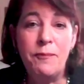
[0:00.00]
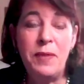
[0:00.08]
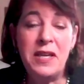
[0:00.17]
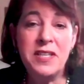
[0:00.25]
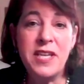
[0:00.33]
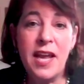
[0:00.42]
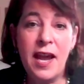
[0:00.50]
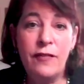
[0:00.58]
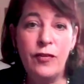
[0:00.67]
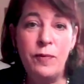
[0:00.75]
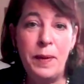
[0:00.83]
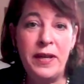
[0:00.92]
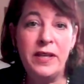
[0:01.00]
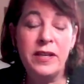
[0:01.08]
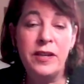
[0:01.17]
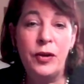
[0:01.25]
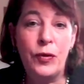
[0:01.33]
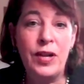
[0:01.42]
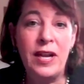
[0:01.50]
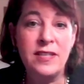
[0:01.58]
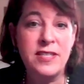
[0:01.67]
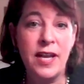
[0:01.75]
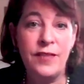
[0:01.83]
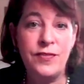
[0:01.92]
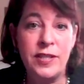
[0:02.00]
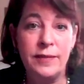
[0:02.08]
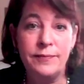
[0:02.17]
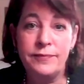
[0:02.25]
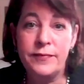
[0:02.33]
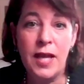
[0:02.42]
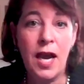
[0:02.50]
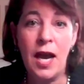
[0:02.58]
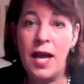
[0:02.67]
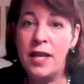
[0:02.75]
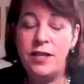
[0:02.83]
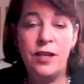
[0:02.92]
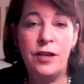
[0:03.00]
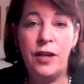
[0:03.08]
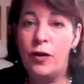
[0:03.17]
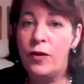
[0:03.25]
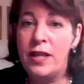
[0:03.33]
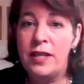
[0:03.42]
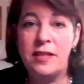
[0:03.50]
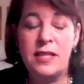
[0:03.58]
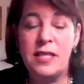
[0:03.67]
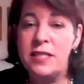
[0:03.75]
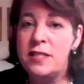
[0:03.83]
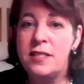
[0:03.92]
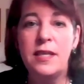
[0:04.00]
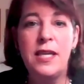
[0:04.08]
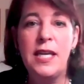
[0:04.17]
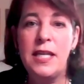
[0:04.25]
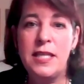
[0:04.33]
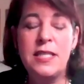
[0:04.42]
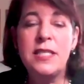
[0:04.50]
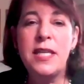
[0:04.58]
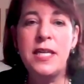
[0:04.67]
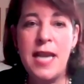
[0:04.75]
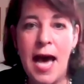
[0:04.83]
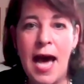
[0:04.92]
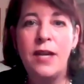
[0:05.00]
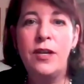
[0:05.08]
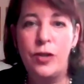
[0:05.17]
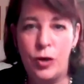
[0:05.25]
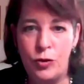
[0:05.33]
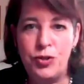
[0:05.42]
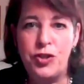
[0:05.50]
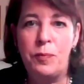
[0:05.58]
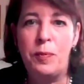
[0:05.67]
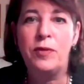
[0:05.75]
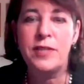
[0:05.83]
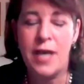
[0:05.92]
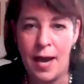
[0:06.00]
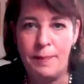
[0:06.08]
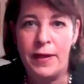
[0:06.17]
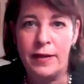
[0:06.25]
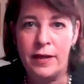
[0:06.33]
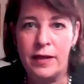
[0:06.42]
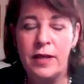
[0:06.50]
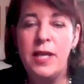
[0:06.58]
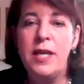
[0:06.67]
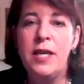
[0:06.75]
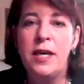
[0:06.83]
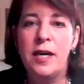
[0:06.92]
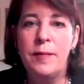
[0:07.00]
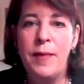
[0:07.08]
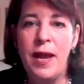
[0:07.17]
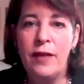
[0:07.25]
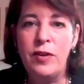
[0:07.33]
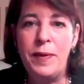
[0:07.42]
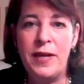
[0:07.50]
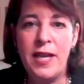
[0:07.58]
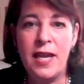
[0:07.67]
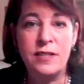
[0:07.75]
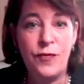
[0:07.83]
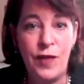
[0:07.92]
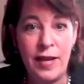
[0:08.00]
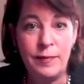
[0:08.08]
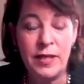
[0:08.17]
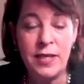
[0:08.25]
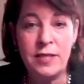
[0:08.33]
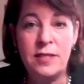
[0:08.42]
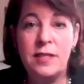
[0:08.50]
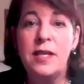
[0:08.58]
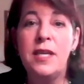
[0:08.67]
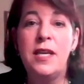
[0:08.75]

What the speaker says: because everybody can agree on safety. This is a non-negotiable topic. Everybody has families,